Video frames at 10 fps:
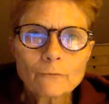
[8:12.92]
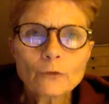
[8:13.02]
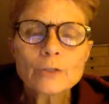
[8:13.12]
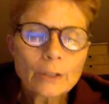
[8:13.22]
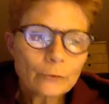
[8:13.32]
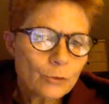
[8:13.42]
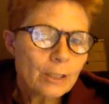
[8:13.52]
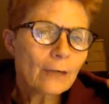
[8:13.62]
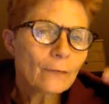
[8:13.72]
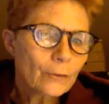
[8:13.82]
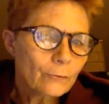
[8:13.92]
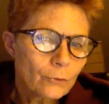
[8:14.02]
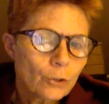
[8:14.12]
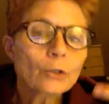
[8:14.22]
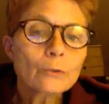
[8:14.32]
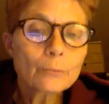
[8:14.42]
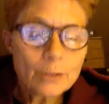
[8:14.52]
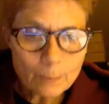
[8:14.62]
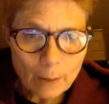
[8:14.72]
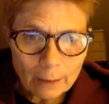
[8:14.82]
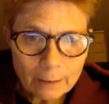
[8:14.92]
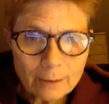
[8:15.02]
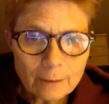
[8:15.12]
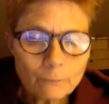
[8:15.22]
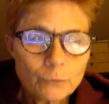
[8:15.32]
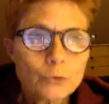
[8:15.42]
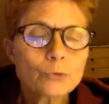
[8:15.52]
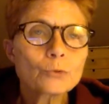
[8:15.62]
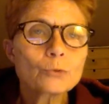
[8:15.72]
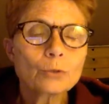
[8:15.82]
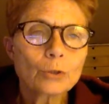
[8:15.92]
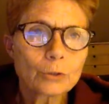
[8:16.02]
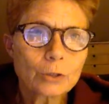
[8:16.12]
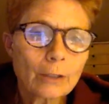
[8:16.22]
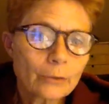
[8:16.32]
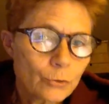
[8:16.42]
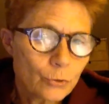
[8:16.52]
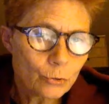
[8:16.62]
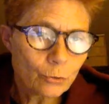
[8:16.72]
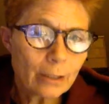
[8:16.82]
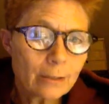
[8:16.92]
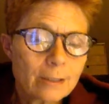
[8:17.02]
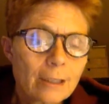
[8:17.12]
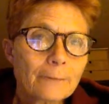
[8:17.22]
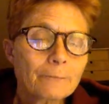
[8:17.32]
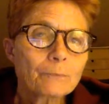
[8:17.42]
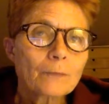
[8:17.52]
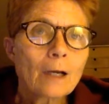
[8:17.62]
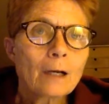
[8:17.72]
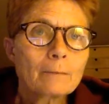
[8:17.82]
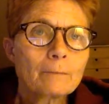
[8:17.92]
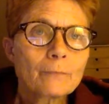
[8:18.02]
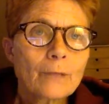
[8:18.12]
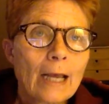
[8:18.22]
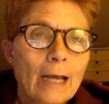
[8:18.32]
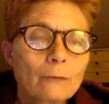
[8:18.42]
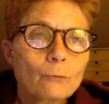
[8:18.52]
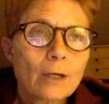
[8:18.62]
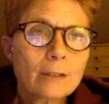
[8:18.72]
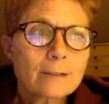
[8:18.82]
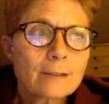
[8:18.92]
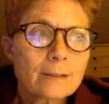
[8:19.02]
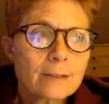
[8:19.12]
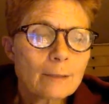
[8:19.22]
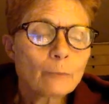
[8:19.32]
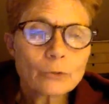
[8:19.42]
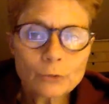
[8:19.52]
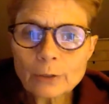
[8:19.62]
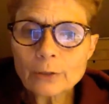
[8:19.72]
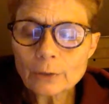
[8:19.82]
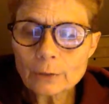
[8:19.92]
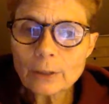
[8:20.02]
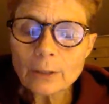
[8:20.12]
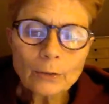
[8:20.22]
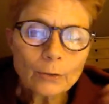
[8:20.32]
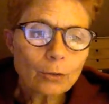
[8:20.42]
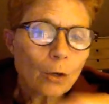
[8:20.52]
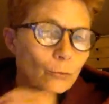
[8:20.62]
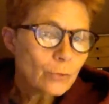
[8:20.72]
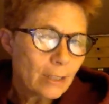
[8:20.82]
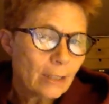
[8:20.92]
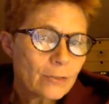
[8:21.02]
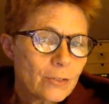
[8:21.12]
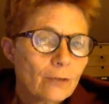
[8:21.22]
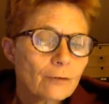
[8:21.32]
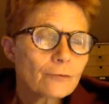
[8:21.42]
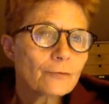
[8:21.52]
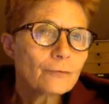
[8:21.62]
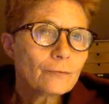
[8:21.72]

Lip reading: first understand that her response to her daughter's choice was somewhat triggered her own sense of